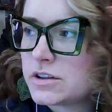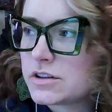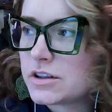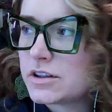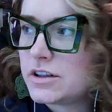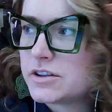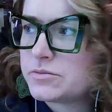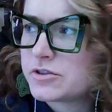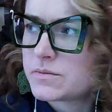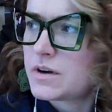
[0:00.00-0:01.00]
learn
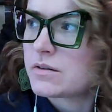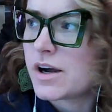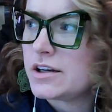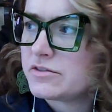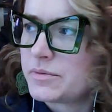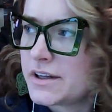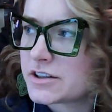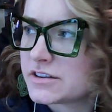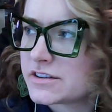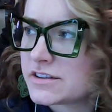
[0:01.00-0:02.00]
more about Isle of Man,
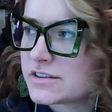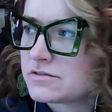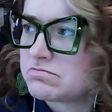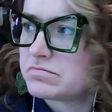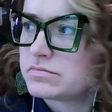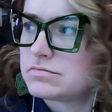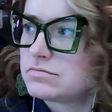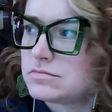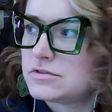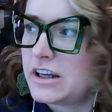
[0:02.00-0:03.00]
because it's
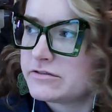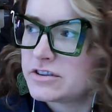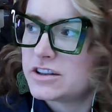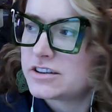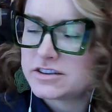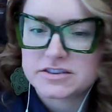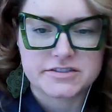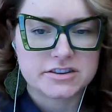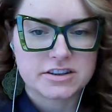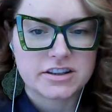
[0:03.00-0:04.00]
definitely
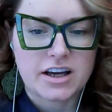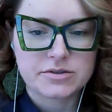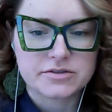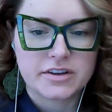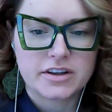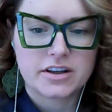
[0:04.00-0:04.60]
different thing that I was thinking.